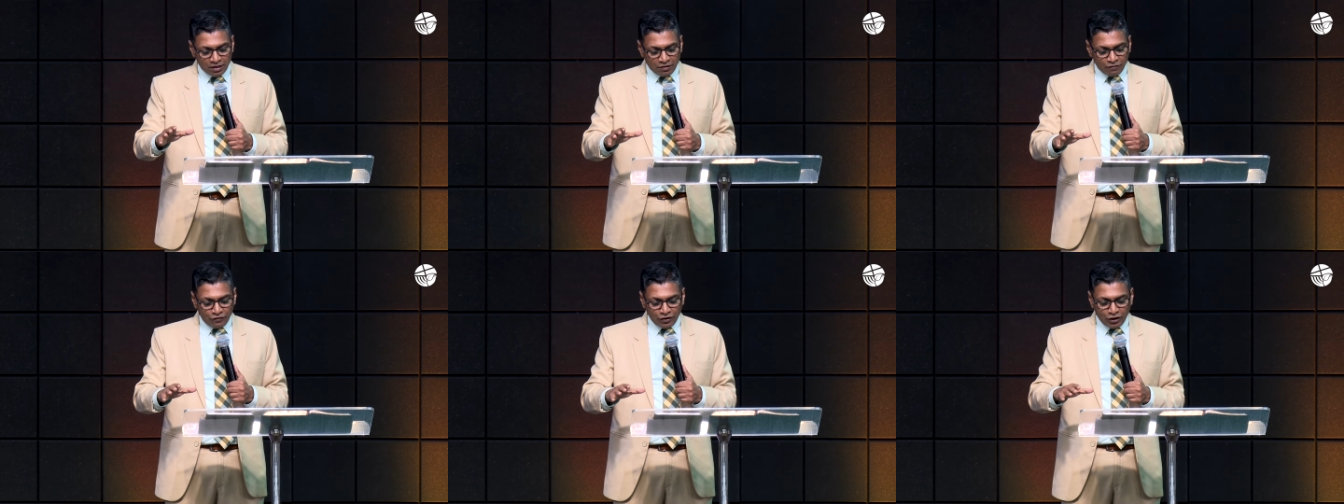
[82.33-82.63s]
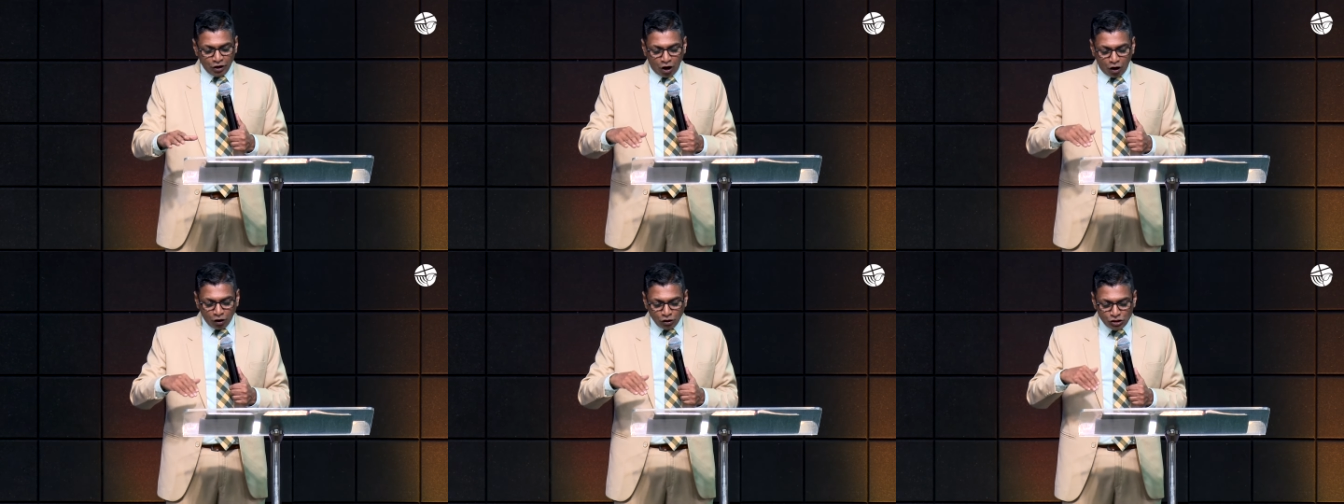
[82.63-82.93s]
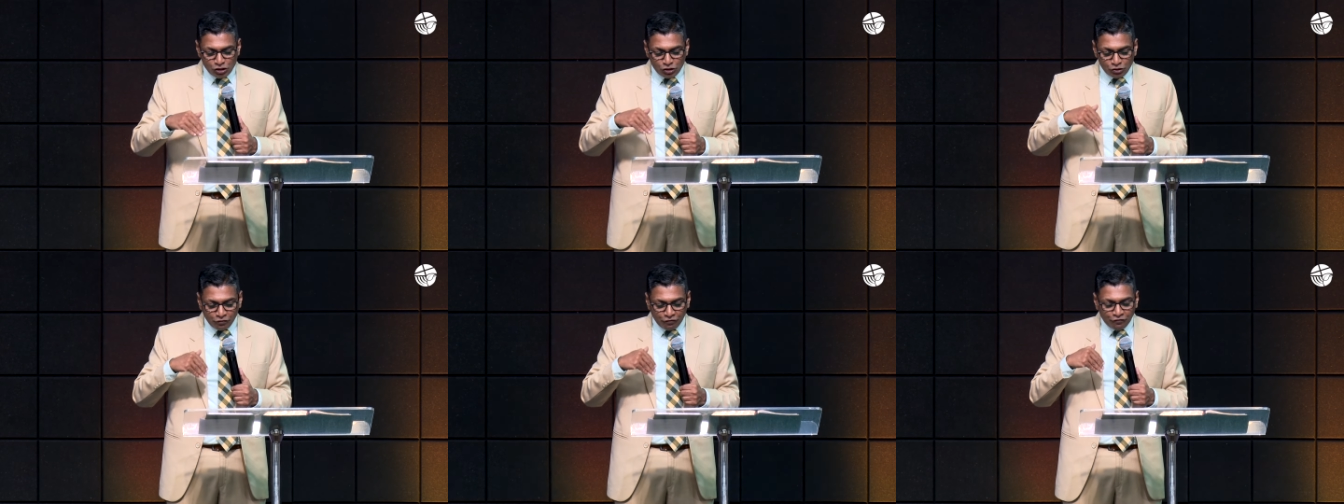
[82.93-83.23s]
We
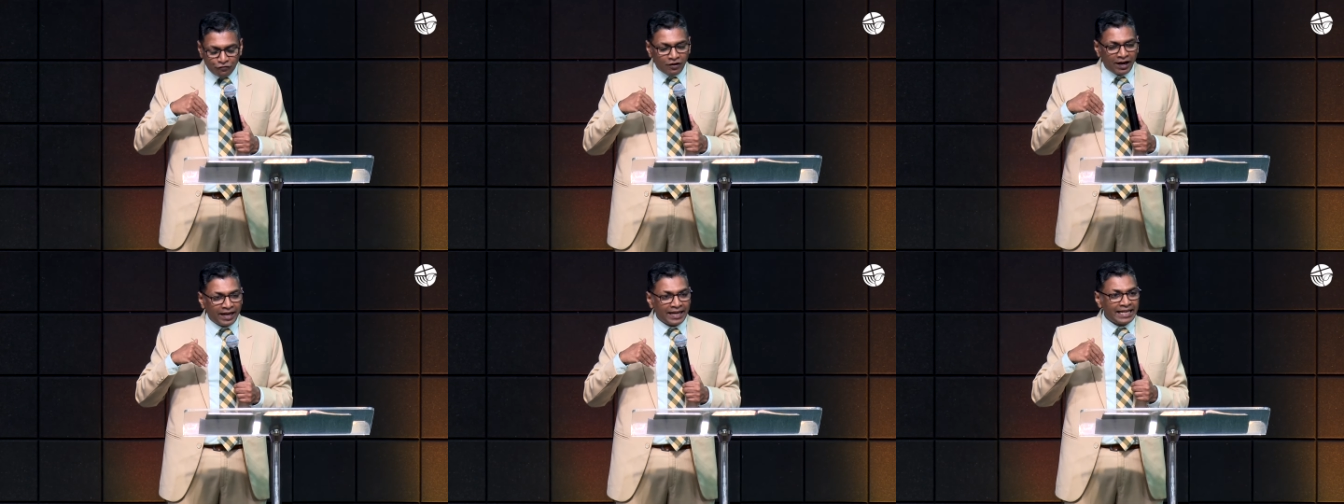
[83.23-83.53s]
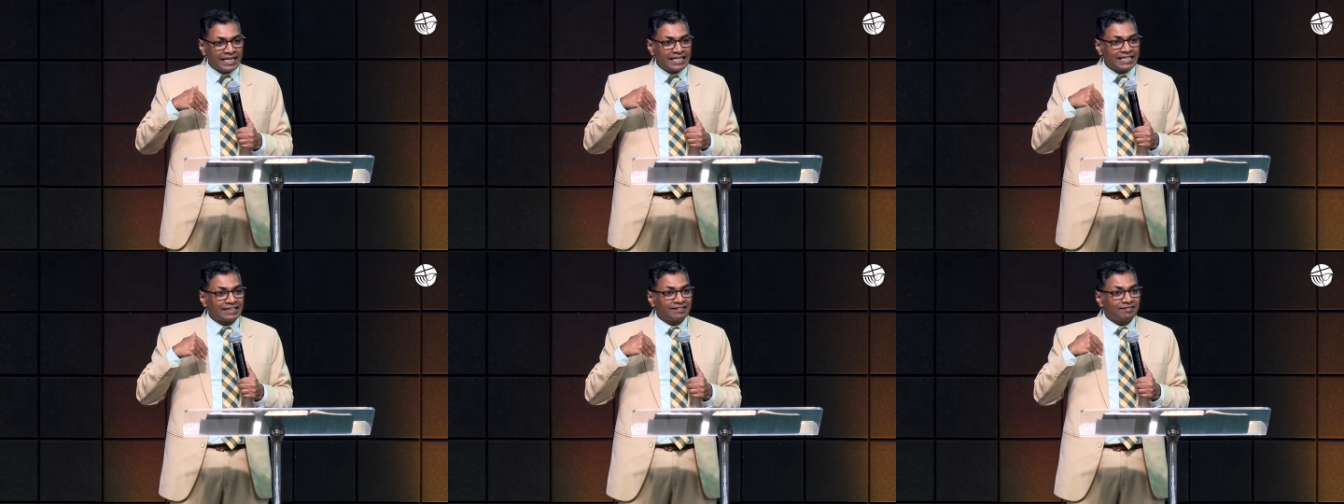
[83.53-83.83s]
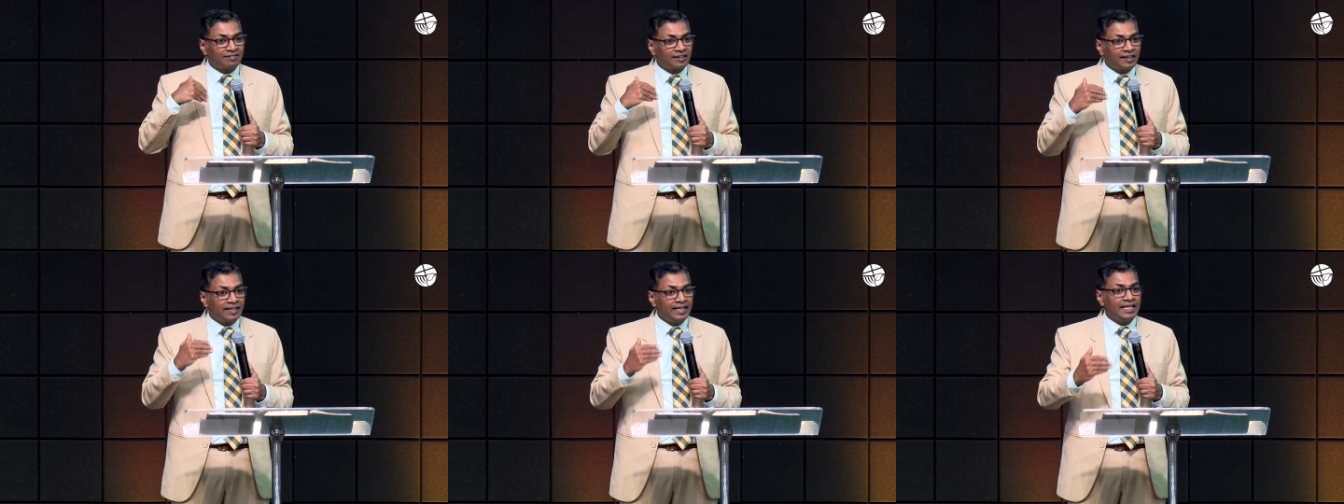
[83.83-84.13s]
also find
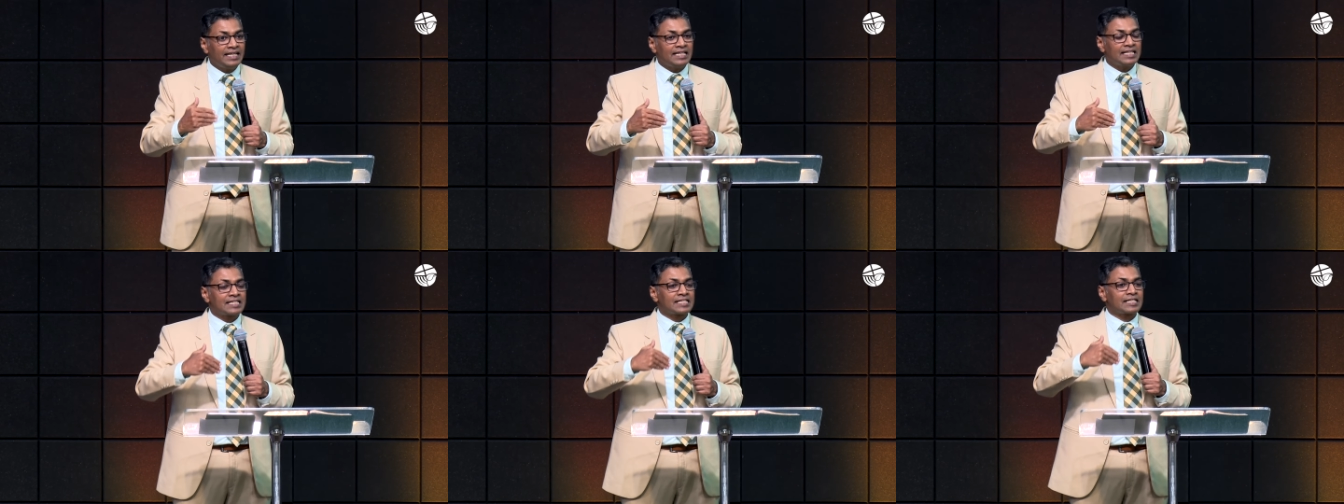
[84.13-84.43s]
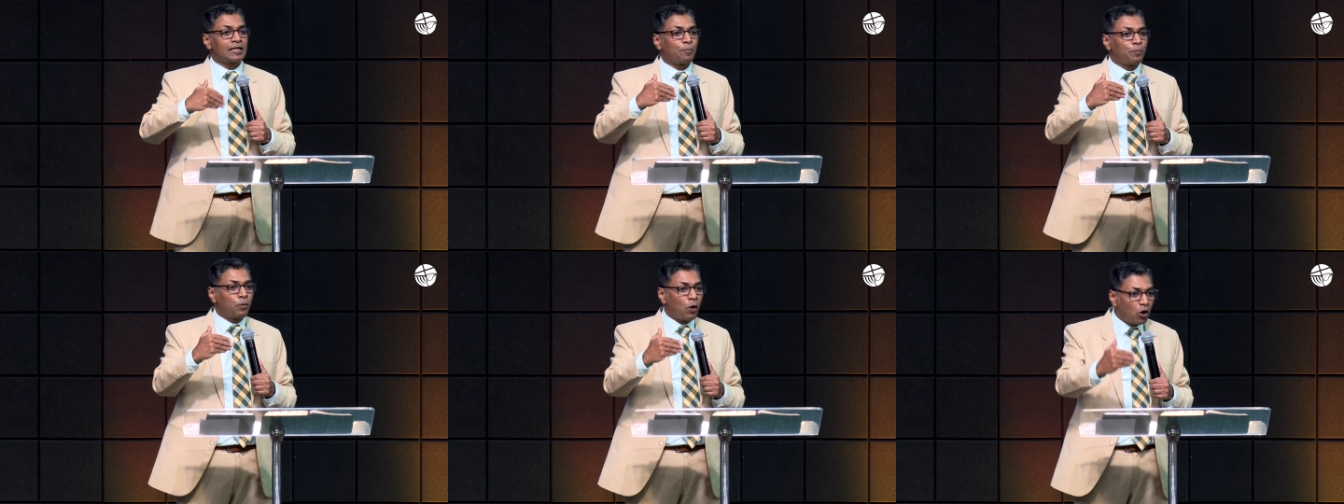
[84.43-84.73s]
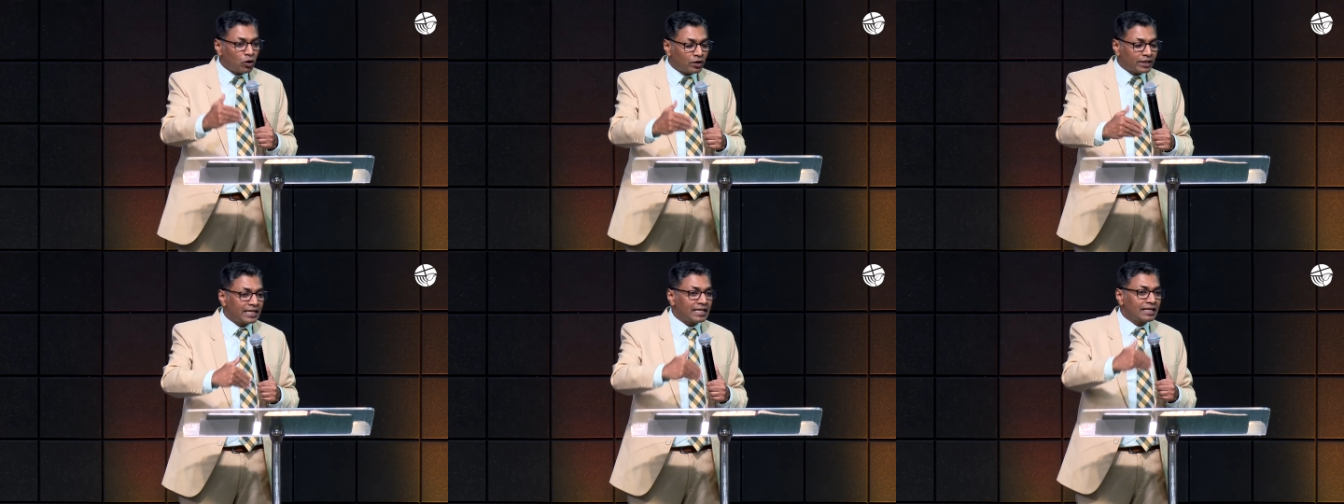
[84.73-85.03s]
three
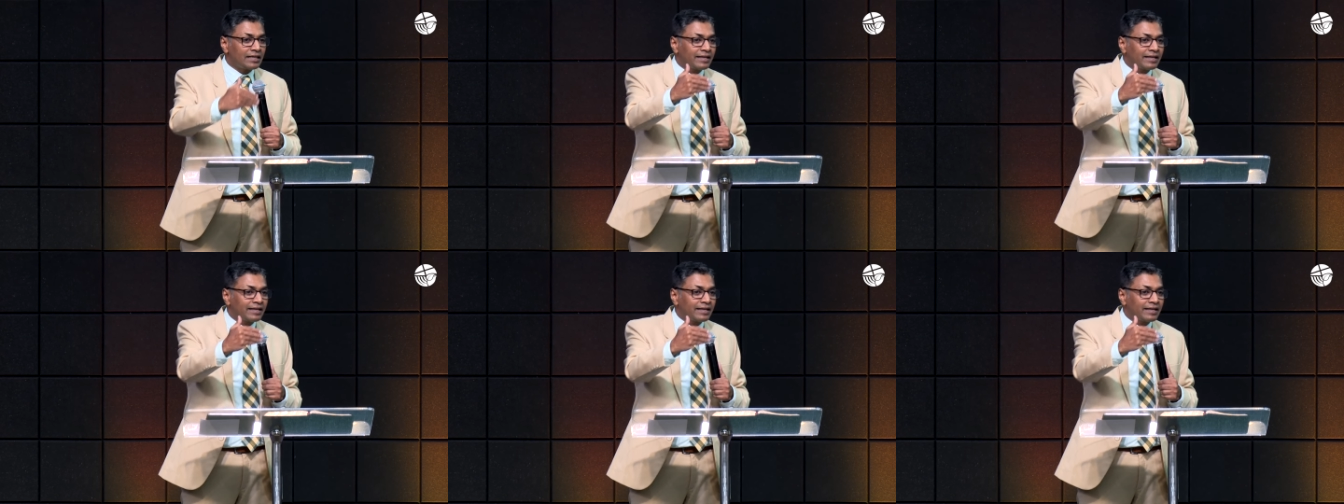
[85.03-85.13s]
supporting